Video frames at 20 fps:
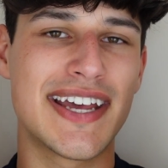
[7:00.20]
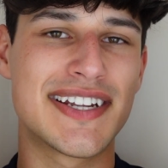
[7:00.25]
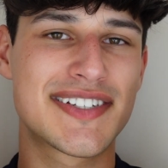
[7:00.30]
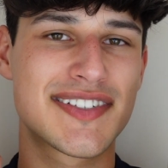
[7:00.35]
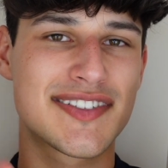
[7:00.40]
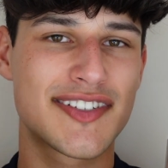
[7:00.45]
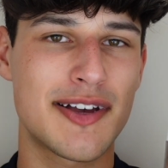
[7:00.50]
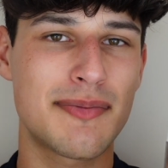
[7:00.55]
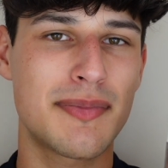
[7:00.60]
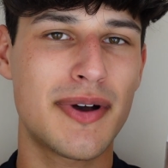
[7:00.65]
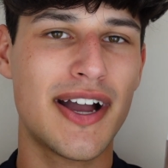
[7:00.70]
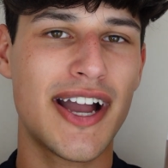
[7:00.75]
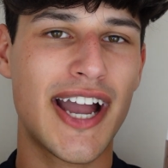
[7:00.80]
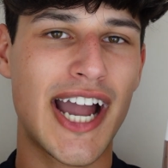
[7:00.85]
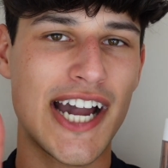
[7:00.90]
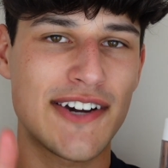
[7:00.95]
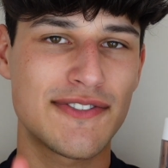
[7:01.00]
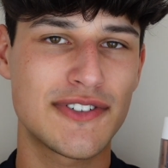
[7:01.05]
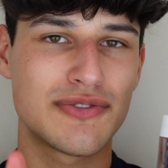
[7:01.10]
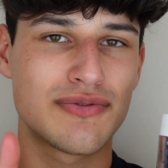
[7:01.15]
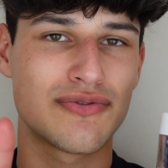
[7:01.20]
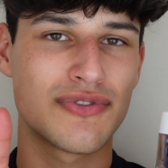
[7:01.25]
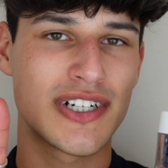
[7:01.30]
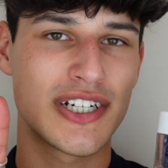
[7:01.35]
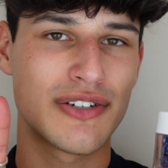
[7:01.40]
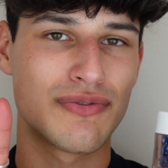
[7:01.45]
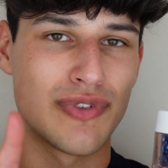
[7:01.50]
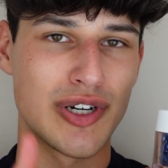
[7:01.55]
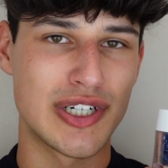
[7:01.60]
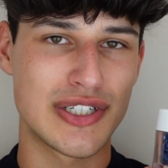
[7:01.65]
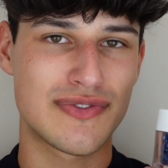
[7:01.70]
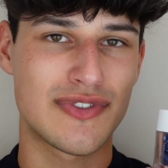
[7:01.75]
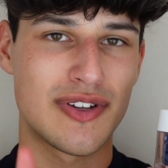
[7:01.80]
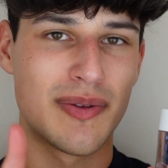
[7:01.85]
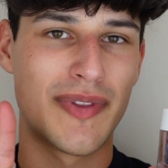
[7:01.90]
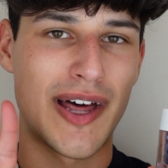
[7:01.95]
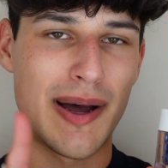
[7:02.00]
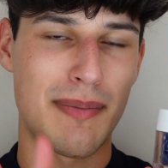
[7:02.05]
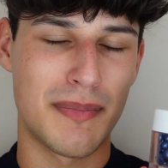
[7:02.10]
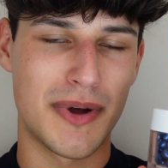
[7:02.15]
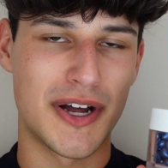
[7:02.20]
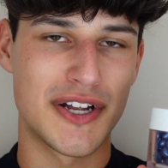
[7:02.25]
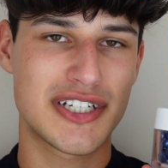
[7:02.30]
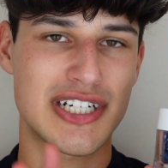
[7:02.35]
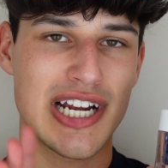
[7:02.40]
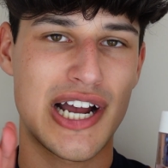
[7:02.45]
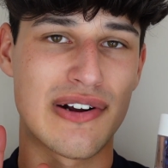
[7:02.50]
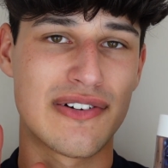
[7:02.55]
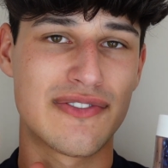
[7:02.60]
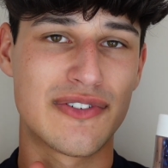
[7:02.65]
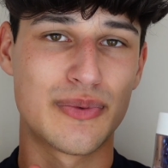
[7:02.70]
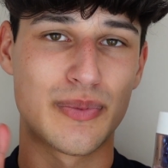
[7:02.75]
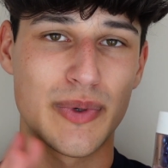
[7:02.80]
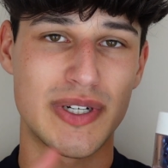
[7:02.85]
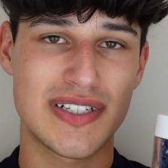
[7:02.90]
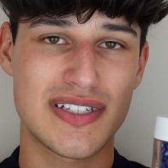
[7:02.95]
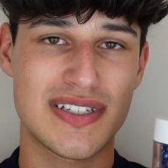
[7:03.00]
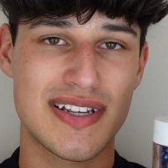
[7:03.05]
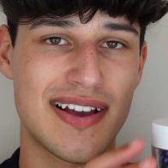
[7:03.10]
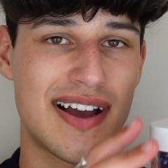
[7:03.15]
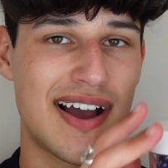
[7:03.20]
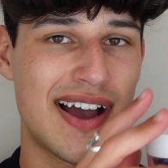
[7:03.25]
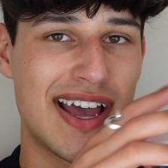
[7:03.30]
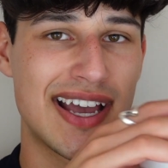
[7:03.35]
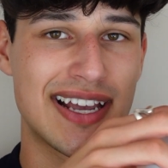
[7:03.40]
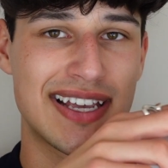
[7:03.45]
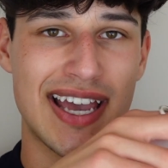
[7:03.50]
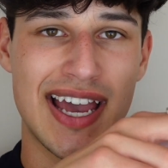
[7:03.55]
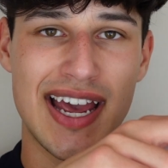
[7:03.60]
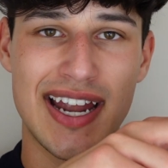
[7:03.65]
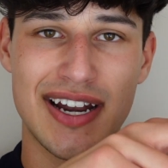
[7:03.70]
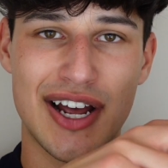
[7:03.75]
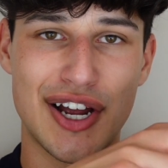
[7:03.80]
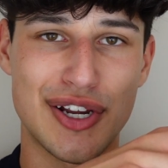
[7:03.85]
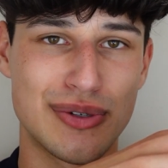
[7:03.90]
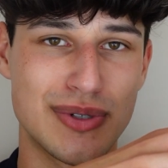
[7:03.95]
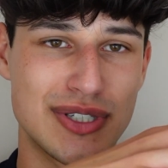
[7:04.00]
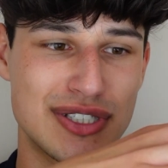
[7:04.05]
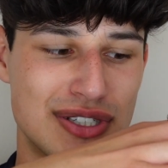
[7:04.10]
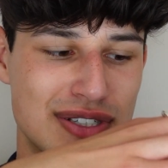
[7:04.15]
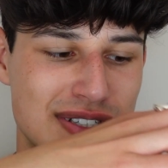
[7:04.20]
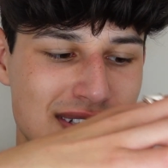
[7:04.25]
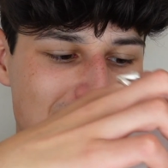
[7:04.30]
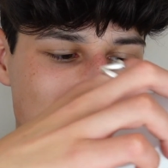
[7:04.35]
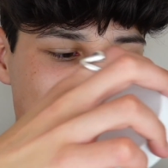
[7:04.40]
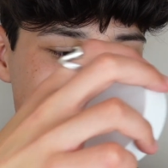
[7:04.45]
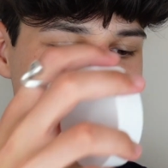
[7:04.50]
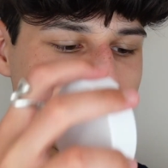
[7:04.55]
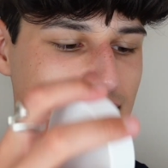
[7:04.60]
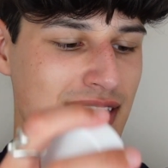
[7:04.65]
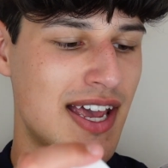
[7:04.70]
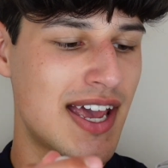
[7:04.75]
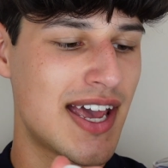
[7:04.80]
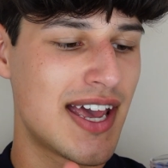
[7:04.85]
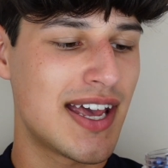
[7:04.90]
In summer, I haven't really reached for them that much. However, in winter, again, I always use these.